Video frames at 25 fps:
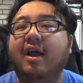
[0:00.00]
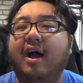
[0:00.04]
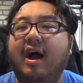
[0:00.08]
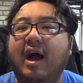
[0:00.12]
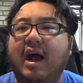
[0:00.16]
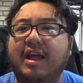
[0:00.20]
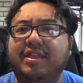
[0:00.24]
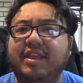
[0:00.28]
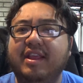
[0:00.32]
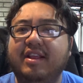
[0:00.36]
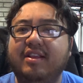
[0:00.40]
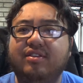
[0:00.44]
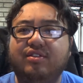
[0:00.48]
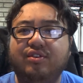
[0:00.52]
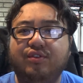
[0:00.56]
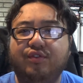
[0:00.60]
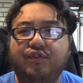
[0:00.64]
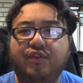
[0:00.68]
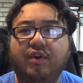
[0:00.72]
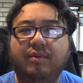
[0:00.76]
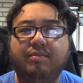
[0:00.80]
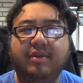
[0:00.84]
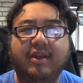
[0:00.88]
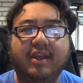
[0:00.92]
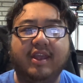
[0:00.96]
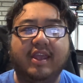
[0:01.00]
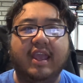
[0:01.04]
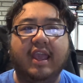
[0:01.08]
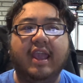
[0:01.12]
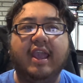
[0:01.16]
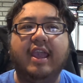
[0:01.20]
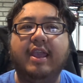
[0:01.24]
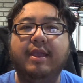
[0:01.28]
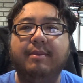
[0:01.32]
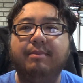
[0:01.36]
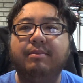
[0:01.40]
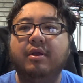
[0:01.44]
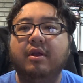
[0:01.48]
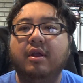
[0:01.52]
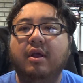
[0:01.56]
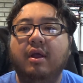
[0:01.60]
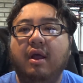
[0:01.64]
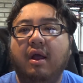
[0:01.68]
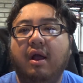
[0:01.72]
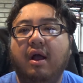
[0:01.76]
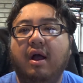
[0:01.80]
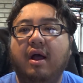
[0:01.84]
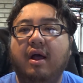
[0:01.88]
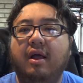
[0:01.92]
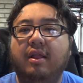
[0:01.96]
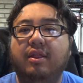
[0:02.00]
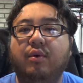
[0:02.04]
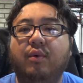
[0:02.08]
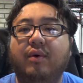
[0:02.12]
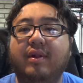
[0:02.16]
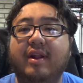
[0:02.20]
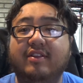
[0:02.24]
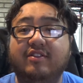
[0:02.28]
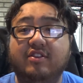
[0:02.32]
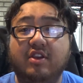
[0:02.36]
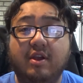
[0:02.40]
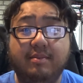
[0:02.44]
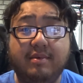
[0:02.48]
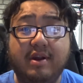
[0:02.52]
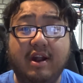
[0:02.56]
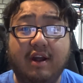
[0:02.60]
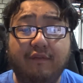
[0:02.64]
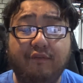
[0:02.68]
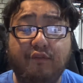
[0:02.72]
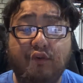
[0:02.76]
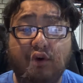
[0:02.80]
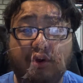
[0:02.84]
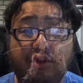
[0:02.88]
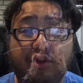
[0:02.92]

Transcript: I think this is from the game, the one that's coming out for